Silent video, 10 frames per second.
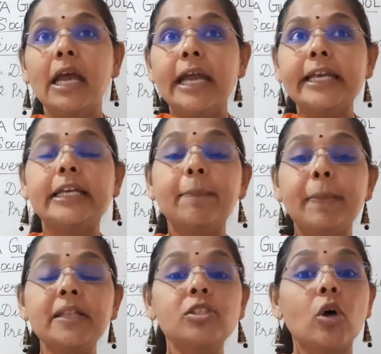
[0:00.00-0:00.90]
It
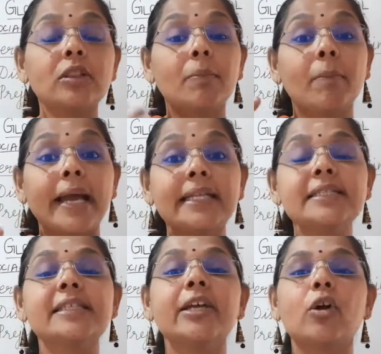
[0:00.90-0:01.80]
depends on the
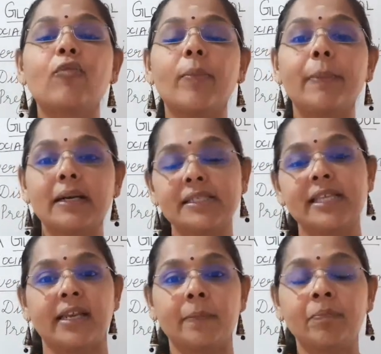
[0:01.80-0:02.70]
mindset of a
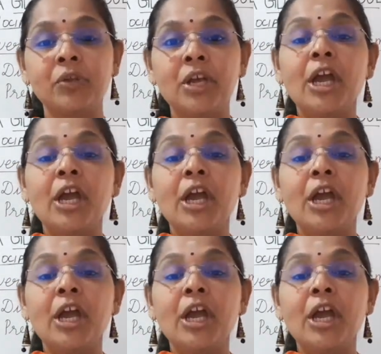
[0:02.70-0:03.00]
person.